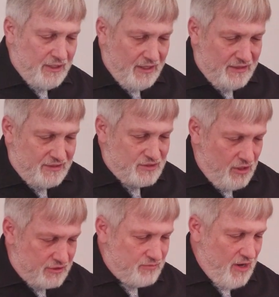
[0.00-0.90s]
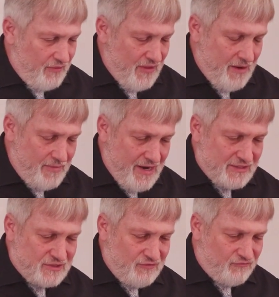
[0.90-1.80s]
and he talked about that
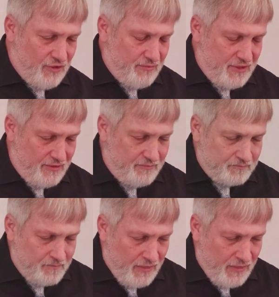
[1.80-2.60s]
passing from him.